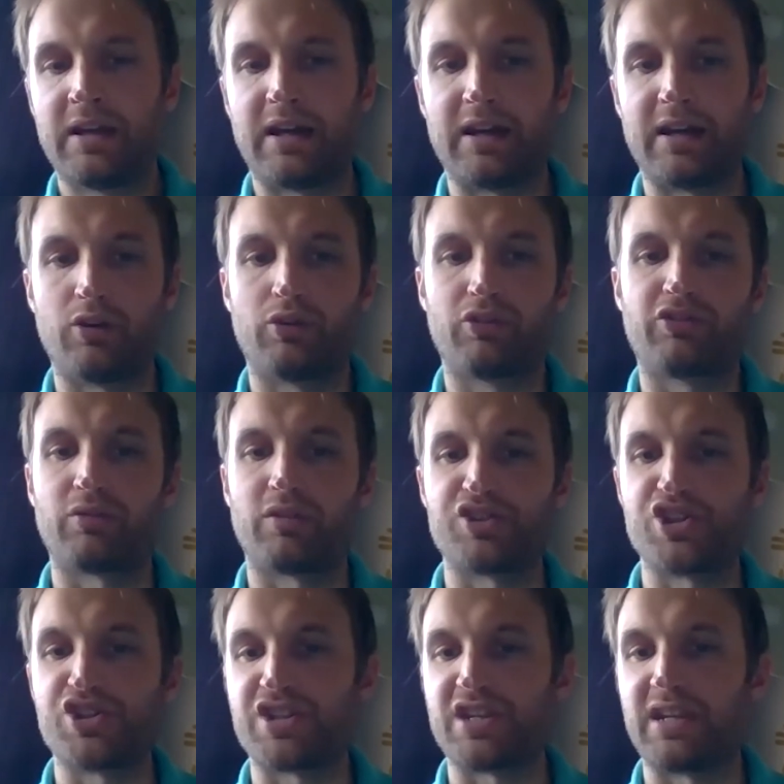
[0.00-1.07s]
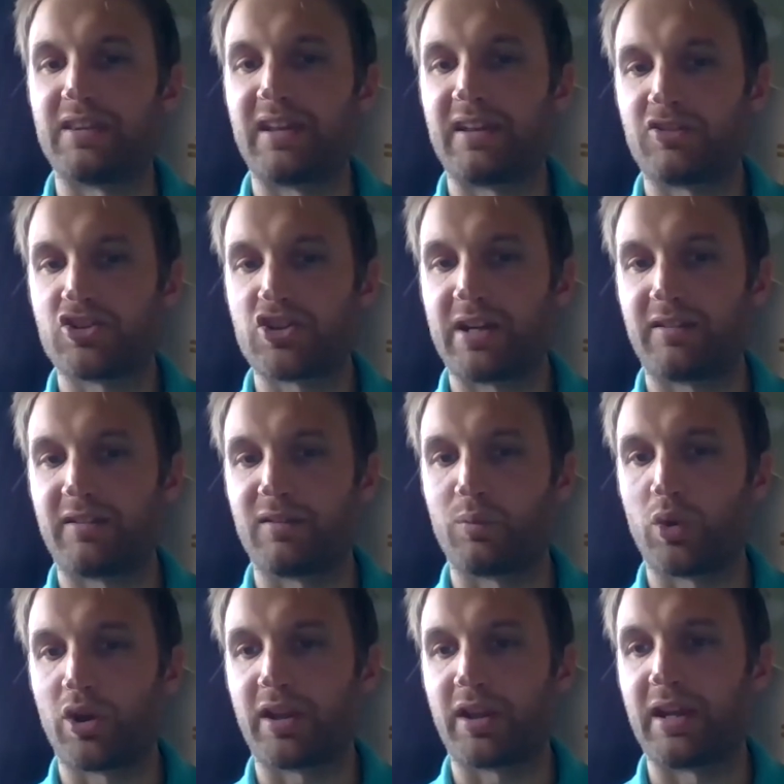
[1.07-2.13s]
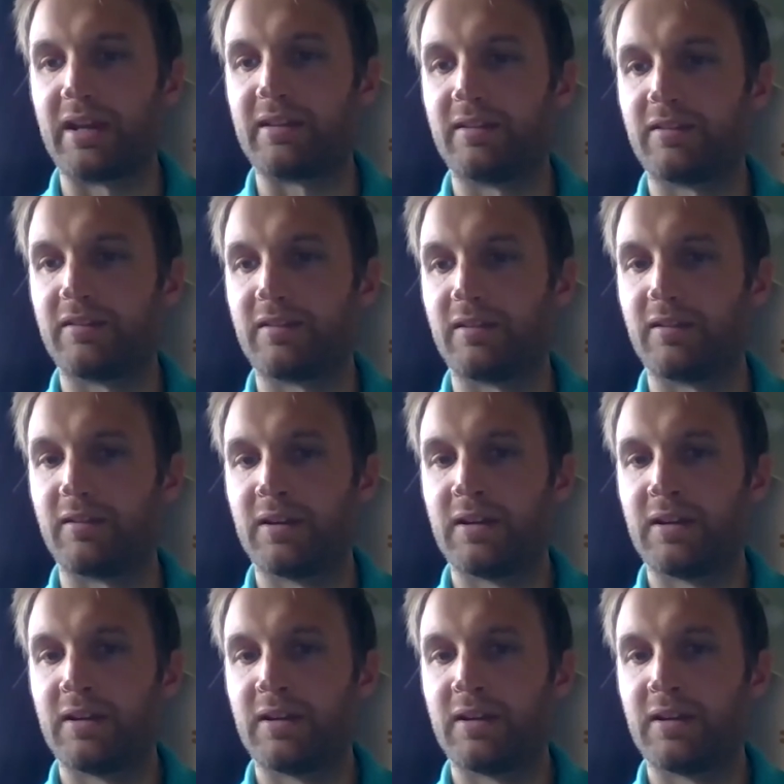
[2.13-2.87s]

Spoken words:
And also, as you say, then trying to work it into